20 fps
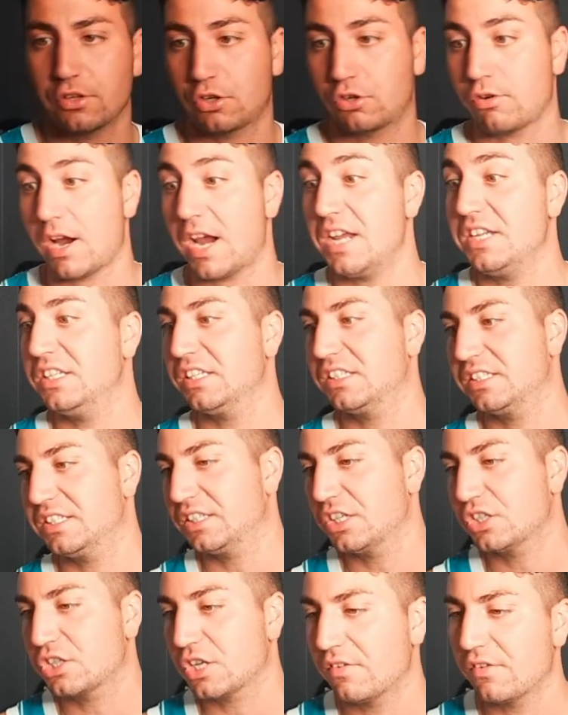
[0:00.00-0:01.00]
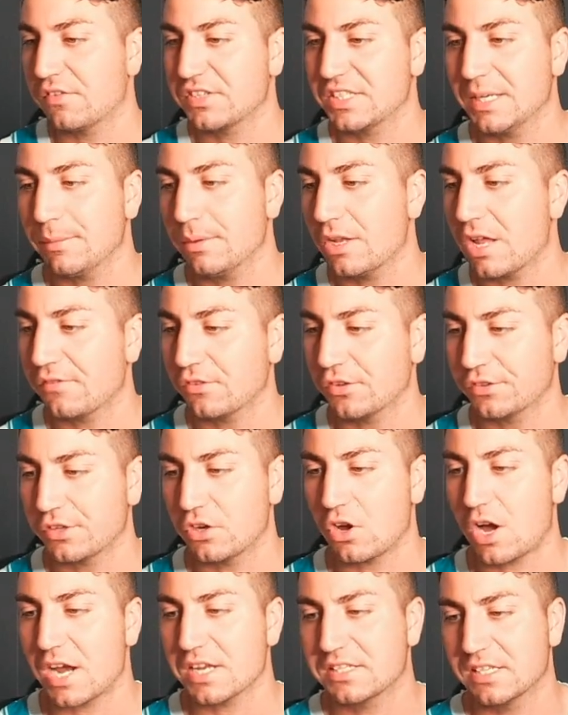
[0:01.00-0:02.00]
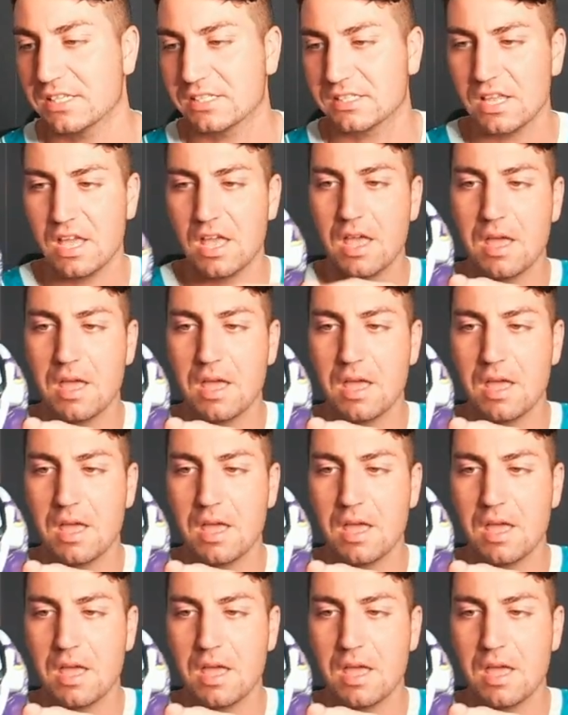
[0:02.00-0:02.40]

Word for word: the craziest signature I've ever seen in my life, not the nicest.